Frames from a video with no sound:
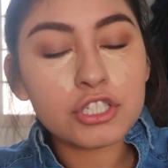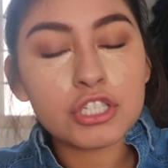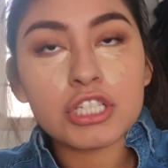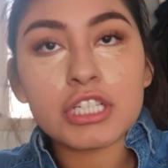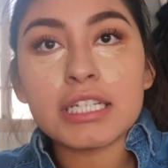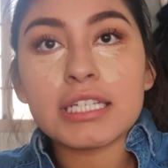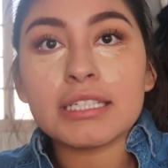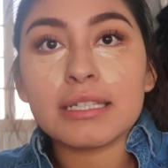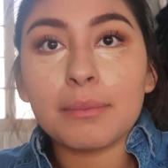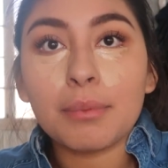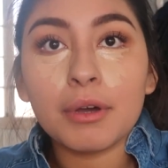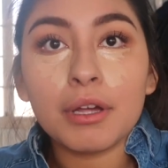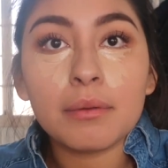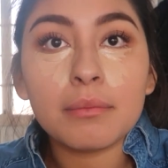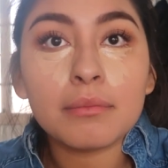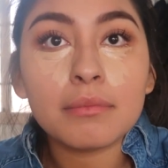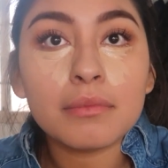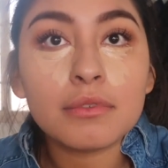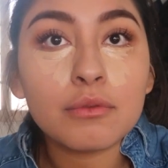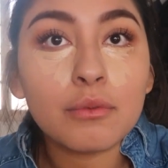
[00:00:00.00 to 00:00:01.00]
Jeez, I
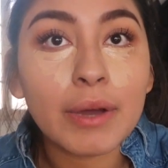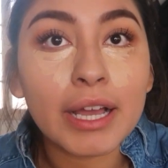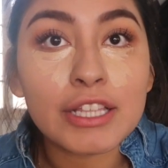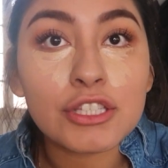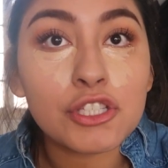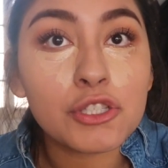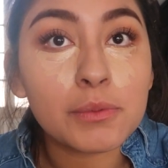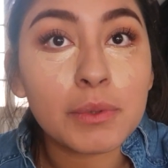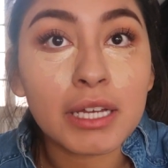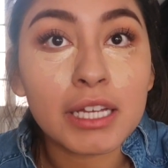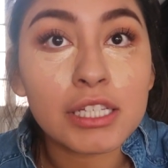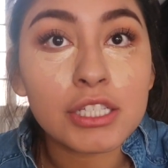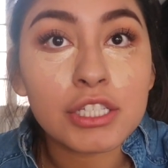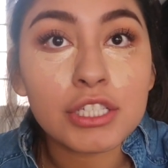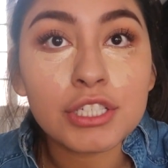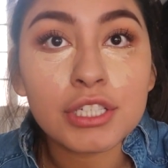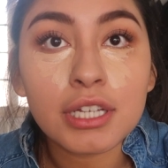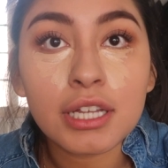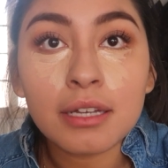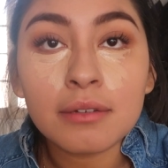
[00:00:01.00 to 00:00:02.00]
put way too
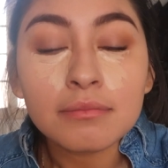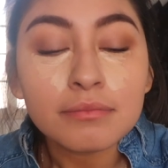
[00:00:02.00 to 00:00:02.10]
much.